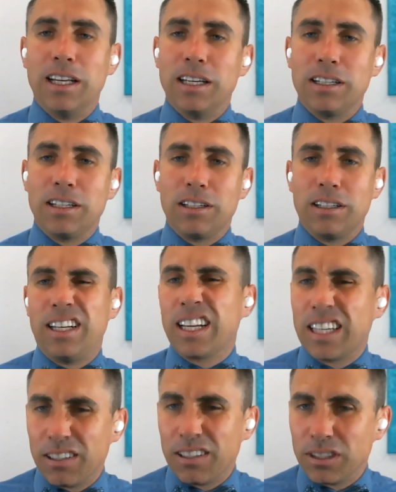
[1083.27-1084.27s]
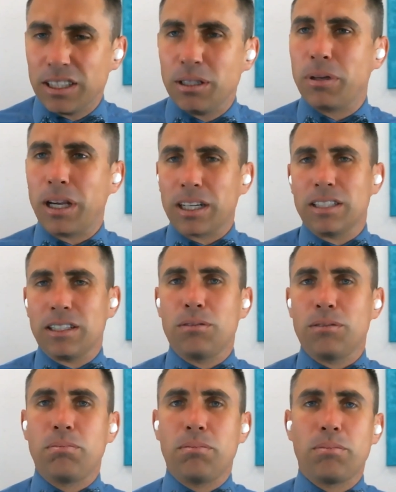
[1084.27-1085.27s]
and it negatively
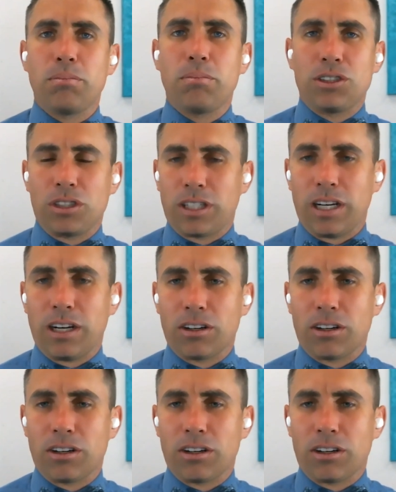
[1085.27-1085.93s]
impacted patient